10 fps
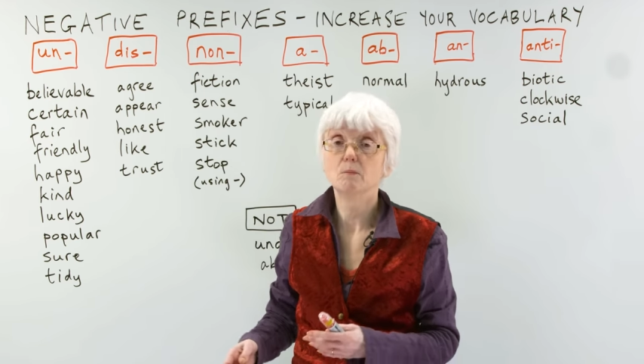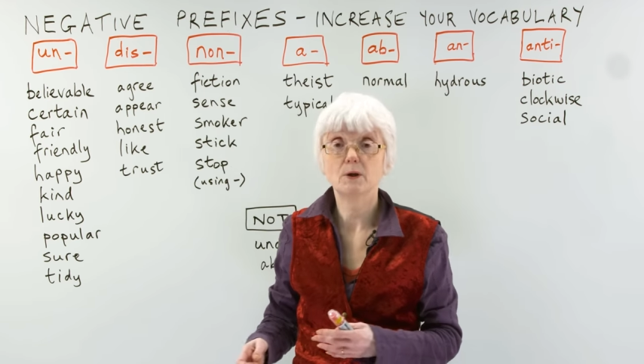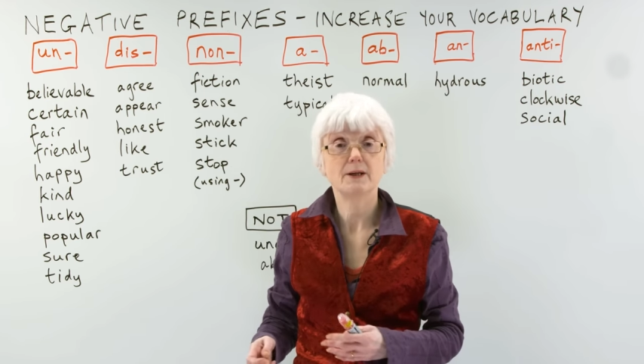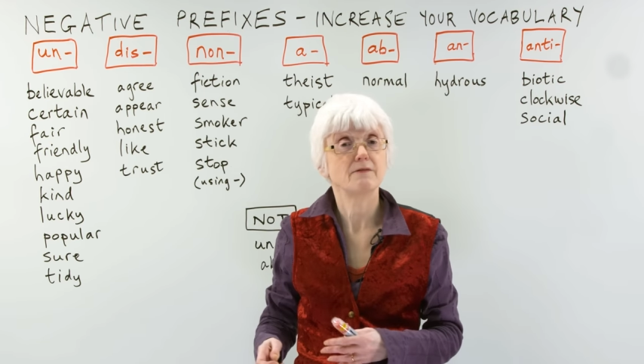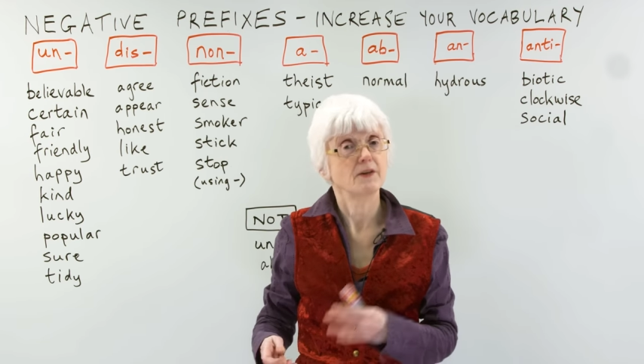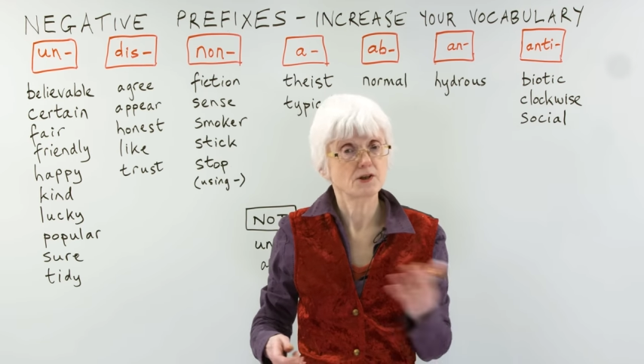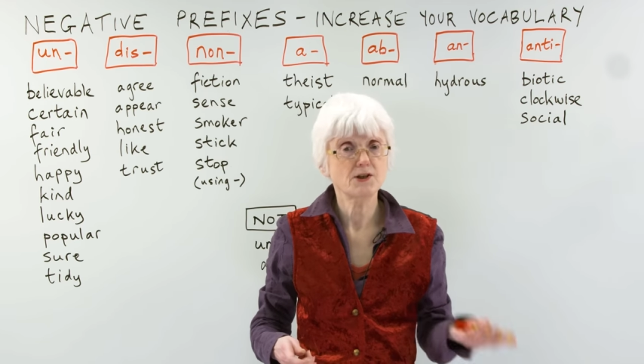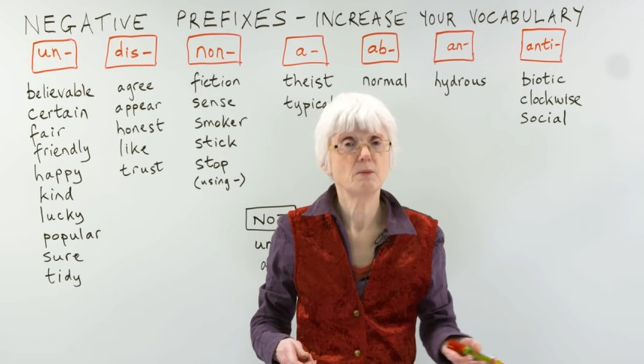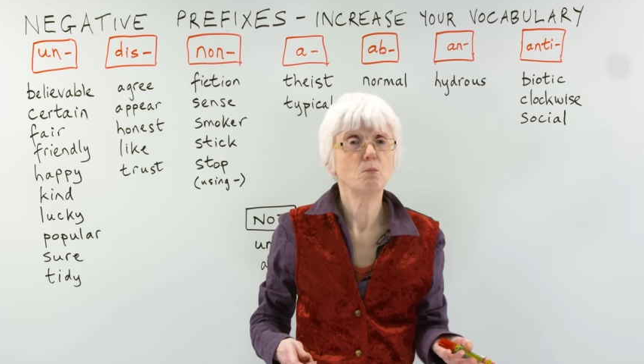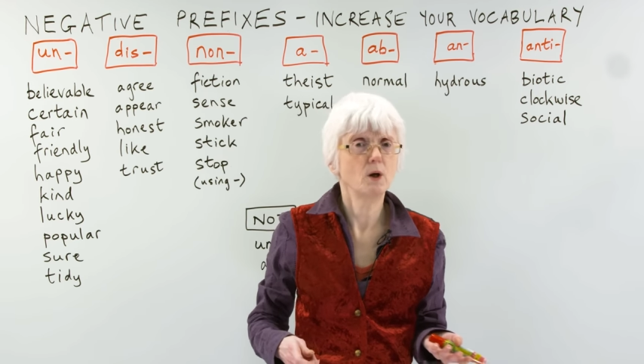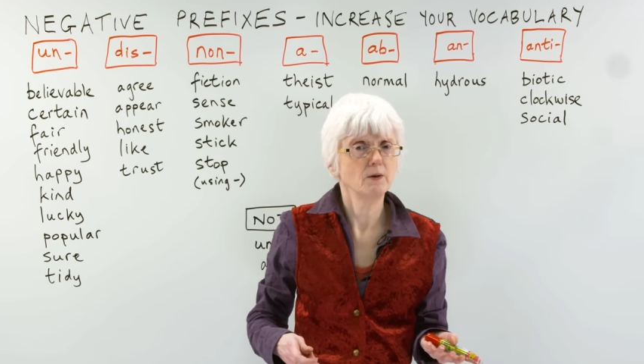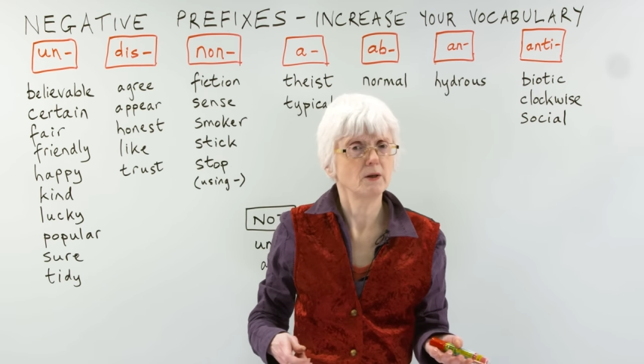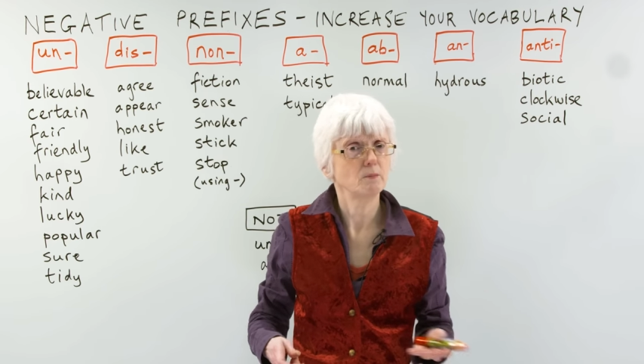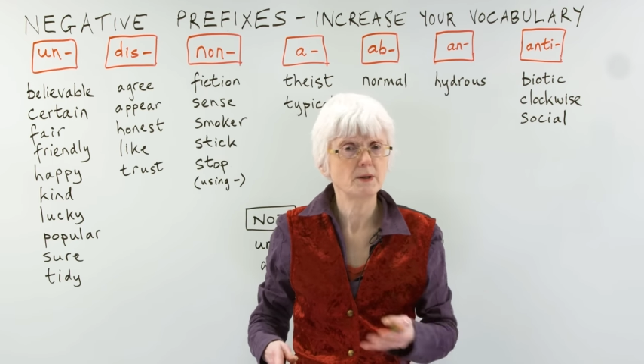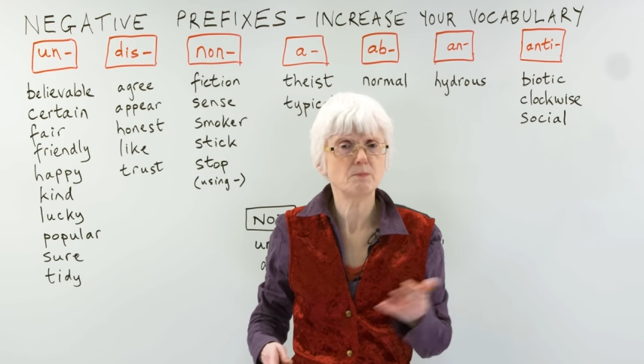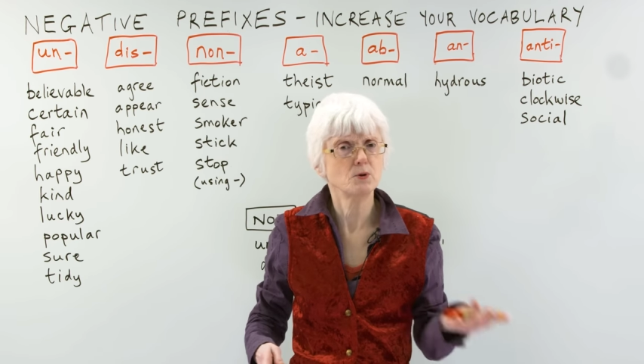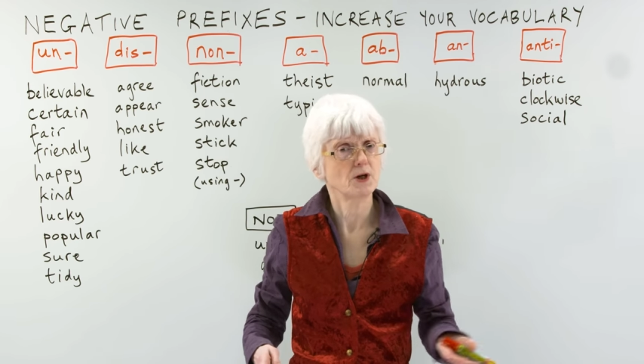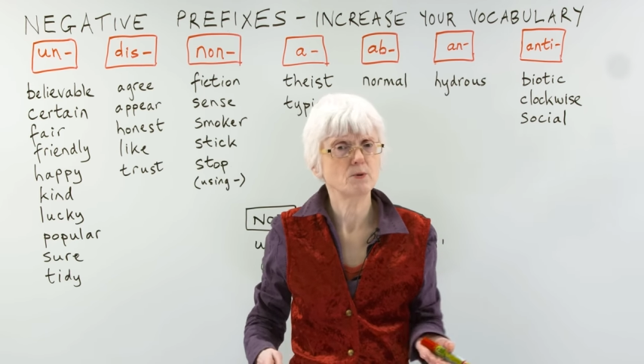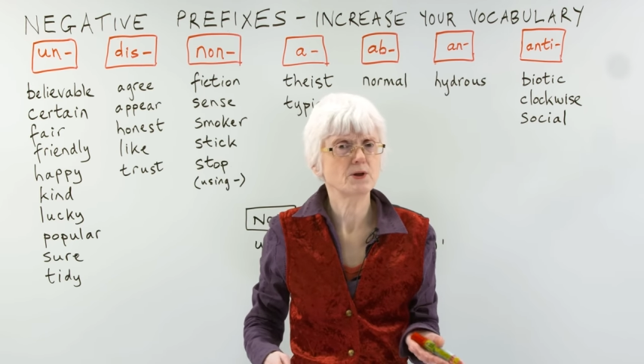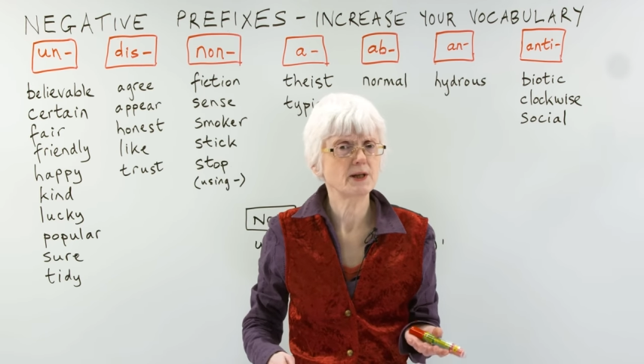But if there's someone that people
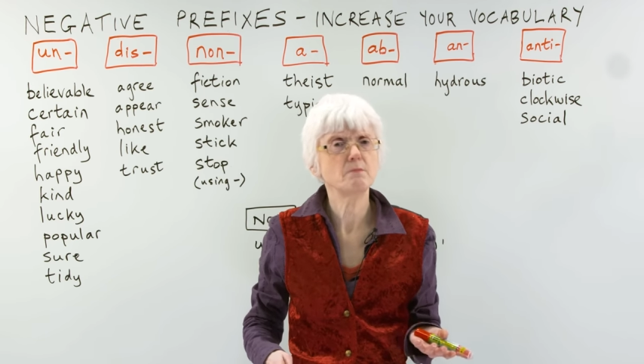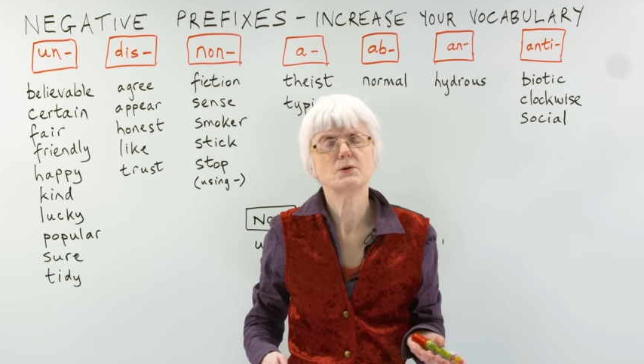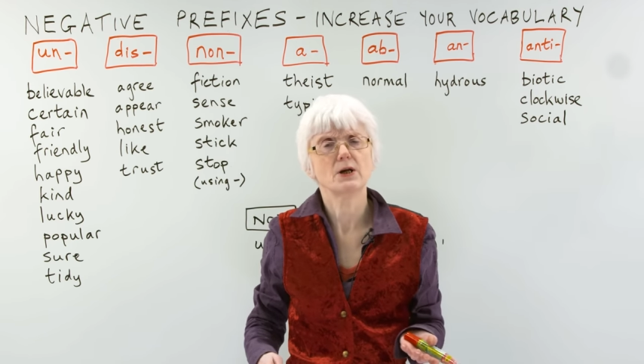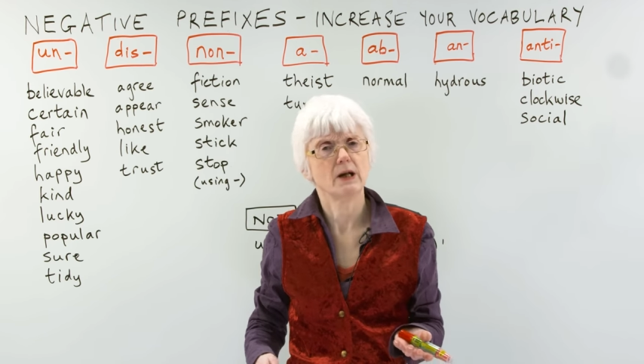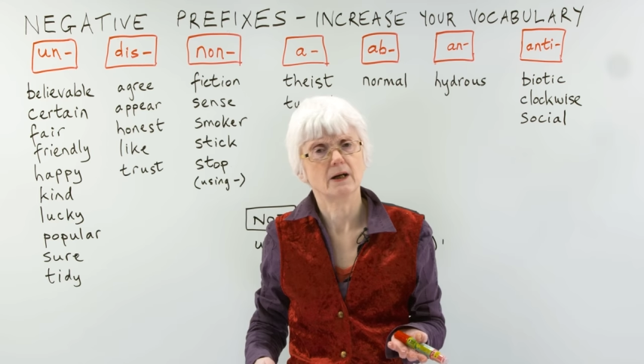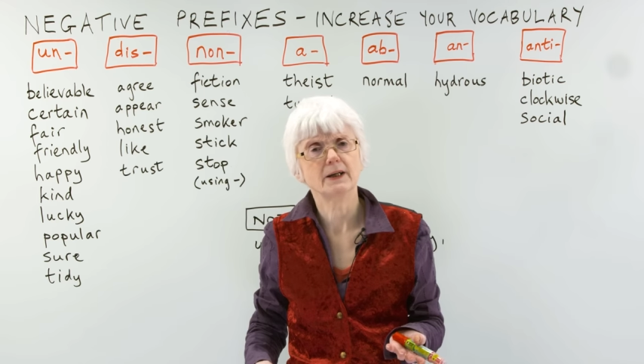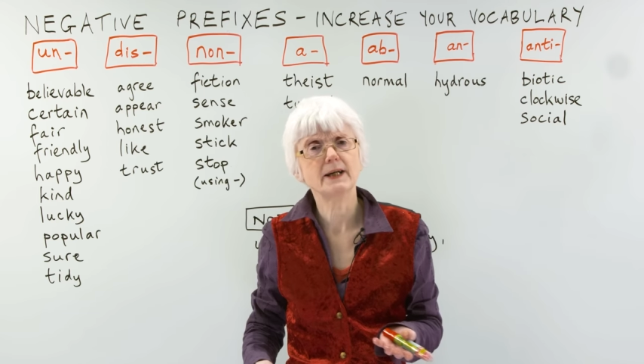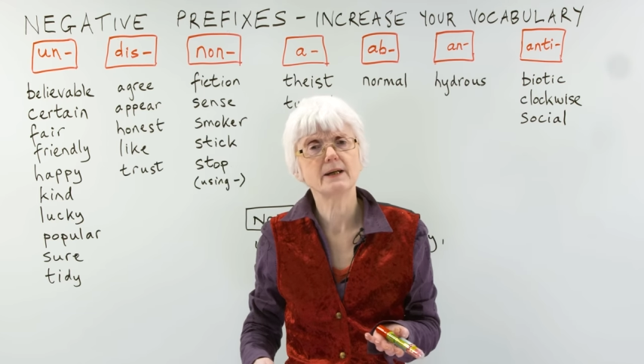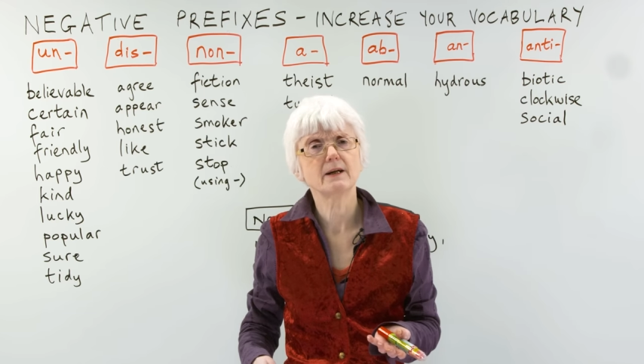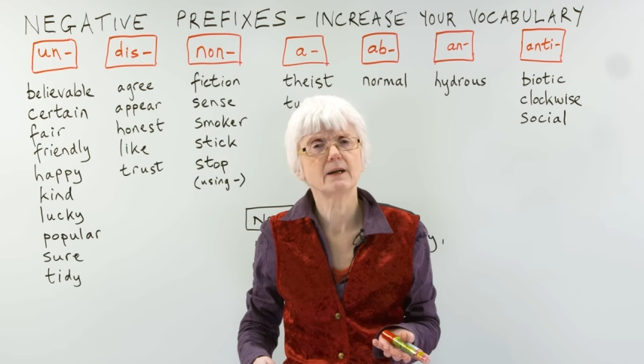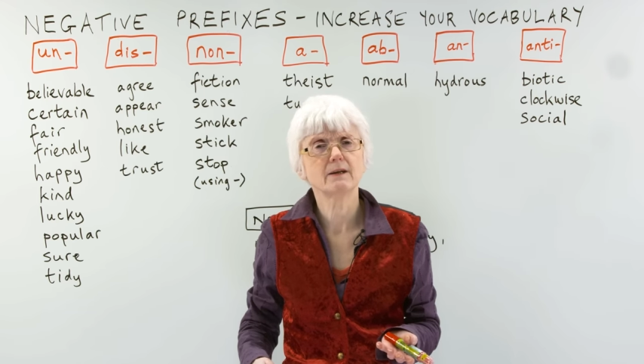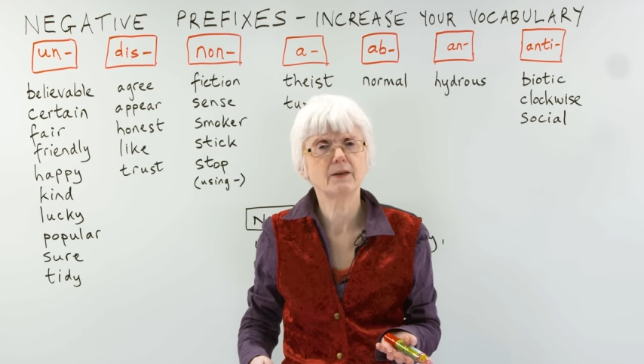don't seem to like,